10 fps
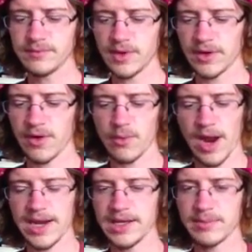you know,
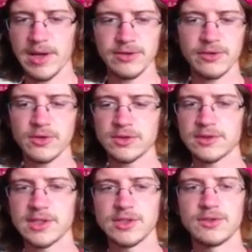writing about
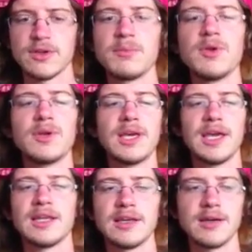social issues,
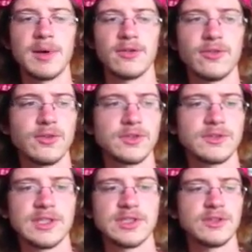communicating about
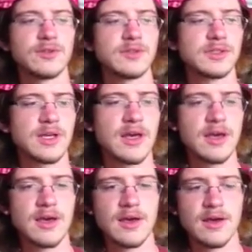social issues,
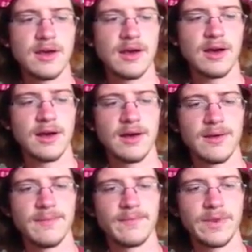um,
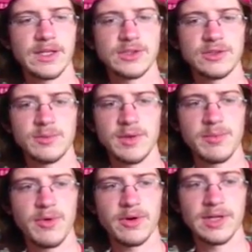extremely
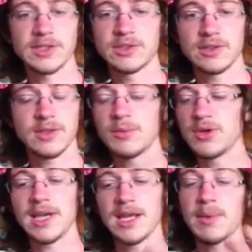important. Ex-
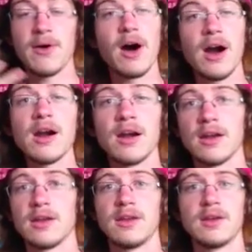communicating about art,
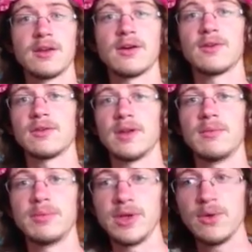you know,
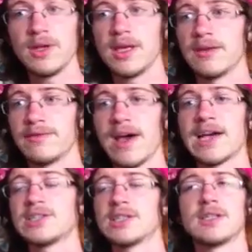and beauty and
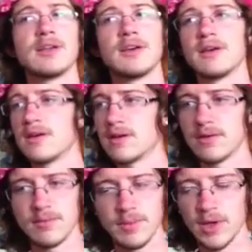fashion.
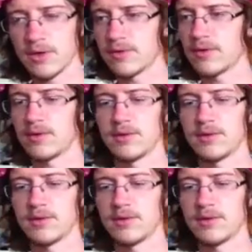Beautiful.